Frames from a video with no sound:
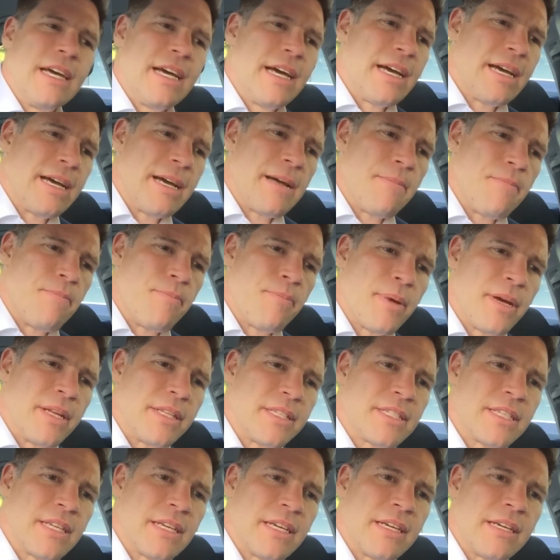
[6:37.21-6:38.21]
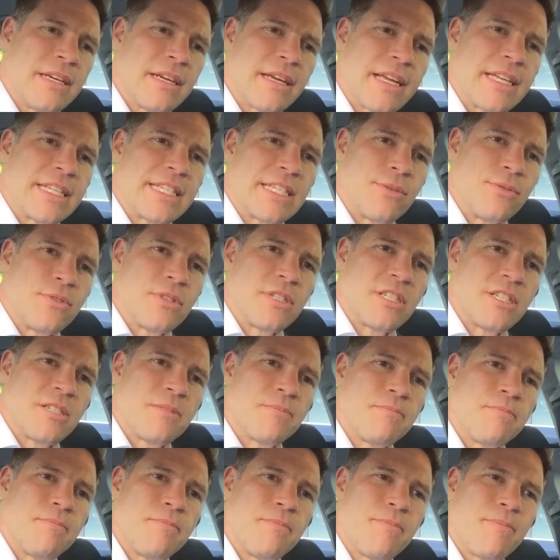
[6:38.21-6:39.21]
um, but uh, I guess it was as
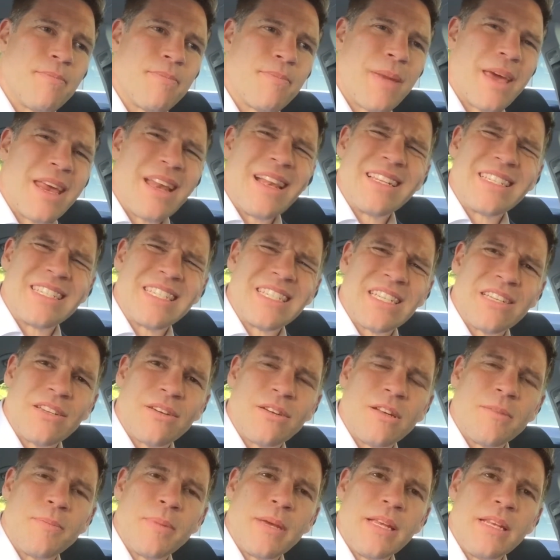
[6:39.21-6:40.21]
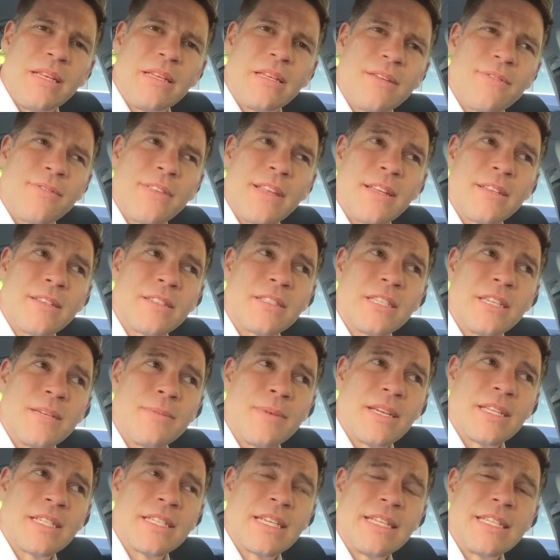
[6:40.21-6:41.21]
painless as it could have been, if that uh,
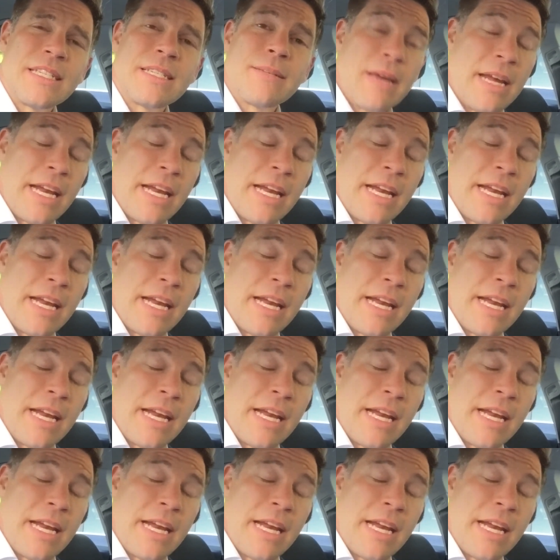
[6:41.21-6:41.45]
makes sense.